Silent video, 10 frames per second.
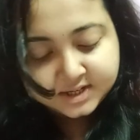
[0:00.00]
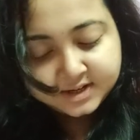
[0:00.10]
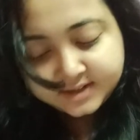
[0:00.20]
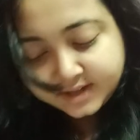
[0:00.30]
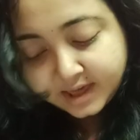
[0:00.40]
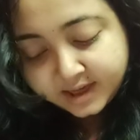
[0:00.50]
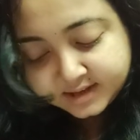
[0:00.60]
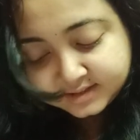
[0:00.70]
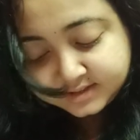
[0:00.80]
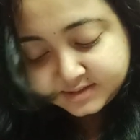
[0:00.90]

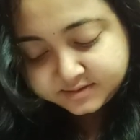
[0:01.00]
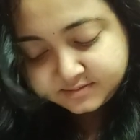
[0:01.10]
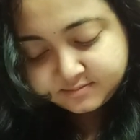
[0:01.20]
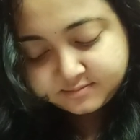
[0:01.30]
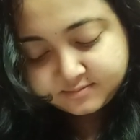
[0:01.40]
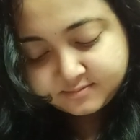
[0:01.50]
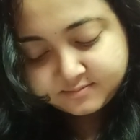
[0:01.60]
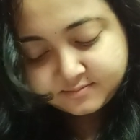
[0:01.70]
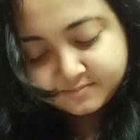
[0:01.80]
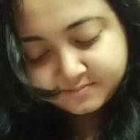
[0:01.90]
and
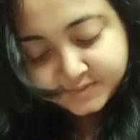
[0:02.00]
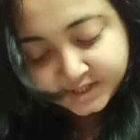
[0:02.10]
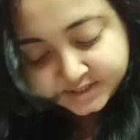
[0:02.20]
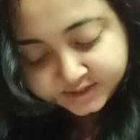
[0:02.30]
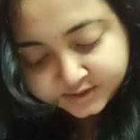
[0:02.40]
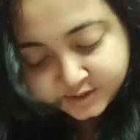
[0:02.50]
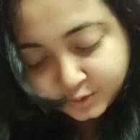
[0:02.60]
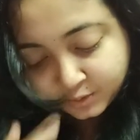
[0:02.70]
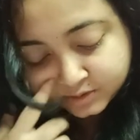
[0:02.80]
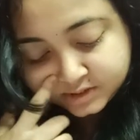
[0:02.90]
it
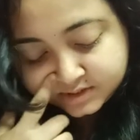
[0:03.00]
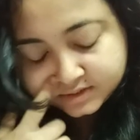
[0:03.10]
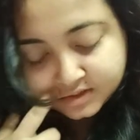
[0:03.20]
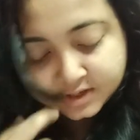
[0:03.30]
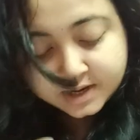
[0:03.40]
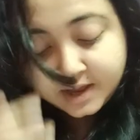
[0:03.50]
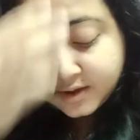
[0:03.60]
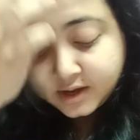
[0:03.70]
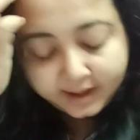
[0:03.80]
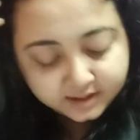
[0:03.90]
includes,
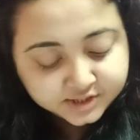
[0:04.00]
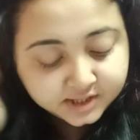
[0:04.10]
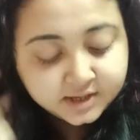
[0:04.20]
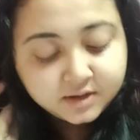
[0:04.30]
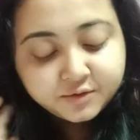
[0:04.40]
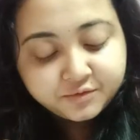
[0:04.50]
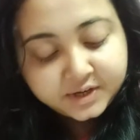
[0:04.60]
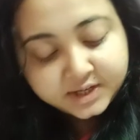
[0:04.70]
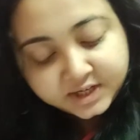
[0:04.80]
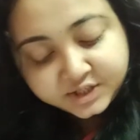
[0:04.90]
actually we
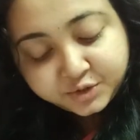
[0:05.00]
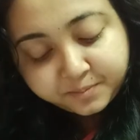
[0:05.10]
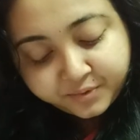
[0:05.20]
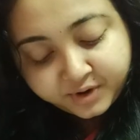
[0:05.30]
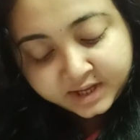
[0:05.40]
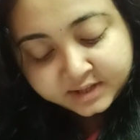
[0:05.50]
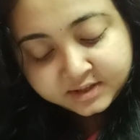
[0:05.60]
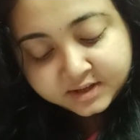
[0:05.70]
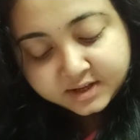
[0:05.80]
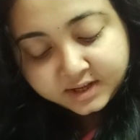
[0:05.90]
need to breathe
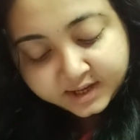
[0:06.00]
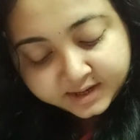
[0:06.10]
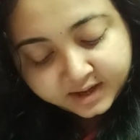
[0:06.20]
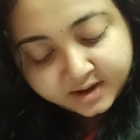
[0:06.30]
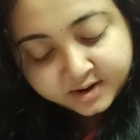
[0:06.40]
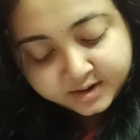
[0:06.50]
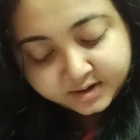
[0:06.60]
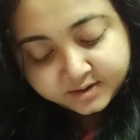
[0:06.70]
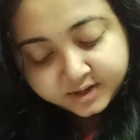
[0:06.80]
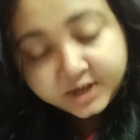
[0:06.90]
in air
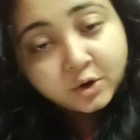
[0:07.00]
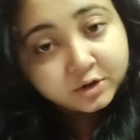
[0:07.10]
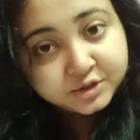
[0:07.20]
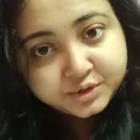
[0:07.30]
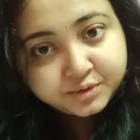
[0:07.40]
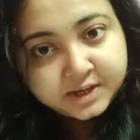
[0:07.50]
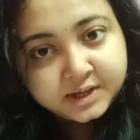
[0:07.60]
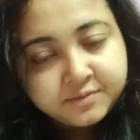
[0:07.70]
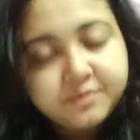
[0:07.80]
in order to live.